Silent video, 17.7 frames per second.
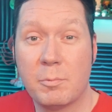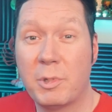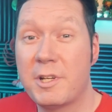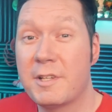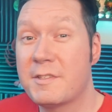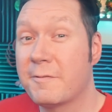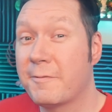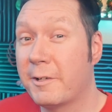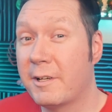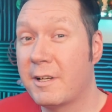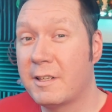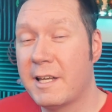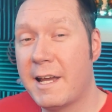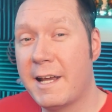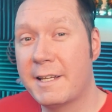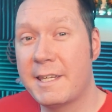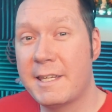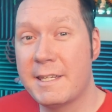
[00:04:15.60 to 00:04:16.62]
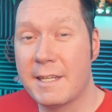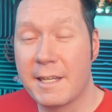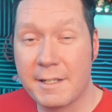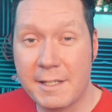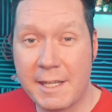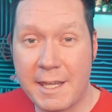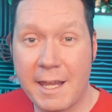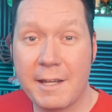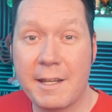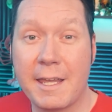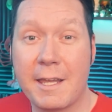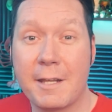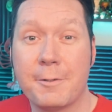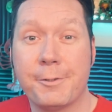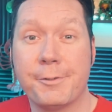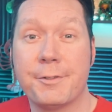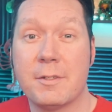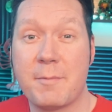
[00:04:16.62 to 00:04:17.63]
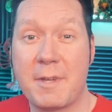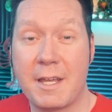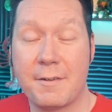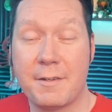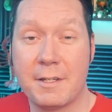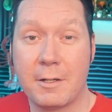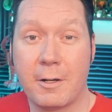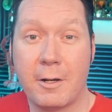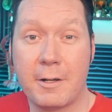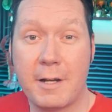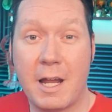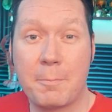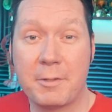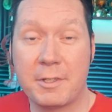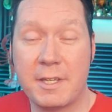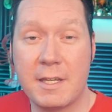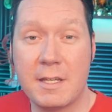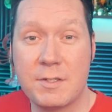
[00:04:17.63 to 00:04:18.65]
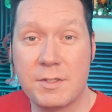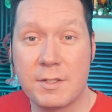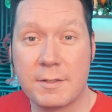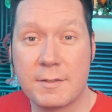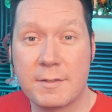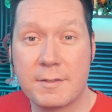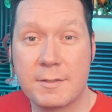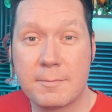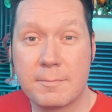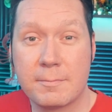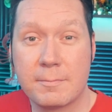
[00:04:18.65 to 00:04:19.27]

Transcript: but it's very laggy and can't handle demanding art applications.